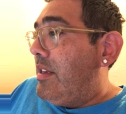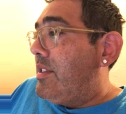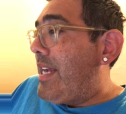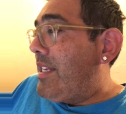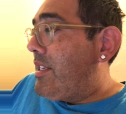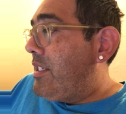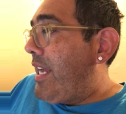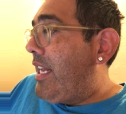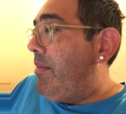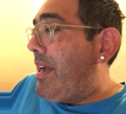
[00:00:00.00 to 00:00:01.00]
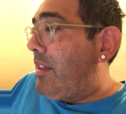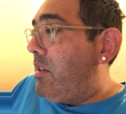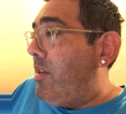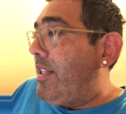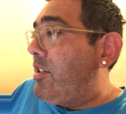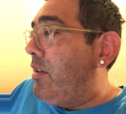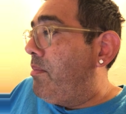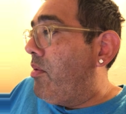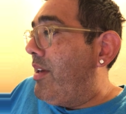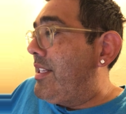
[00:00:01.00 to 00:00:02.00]
Jason Tatum had 32
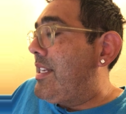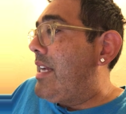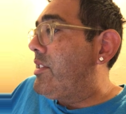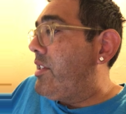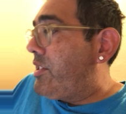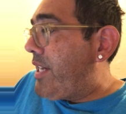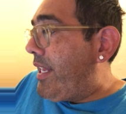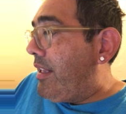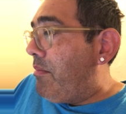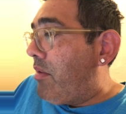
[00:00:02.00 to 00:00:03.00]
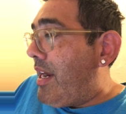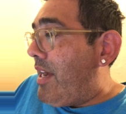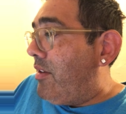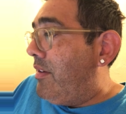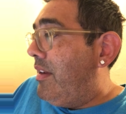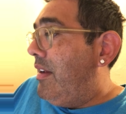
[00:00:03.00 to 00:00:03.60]
points, as is Jaylen Brown.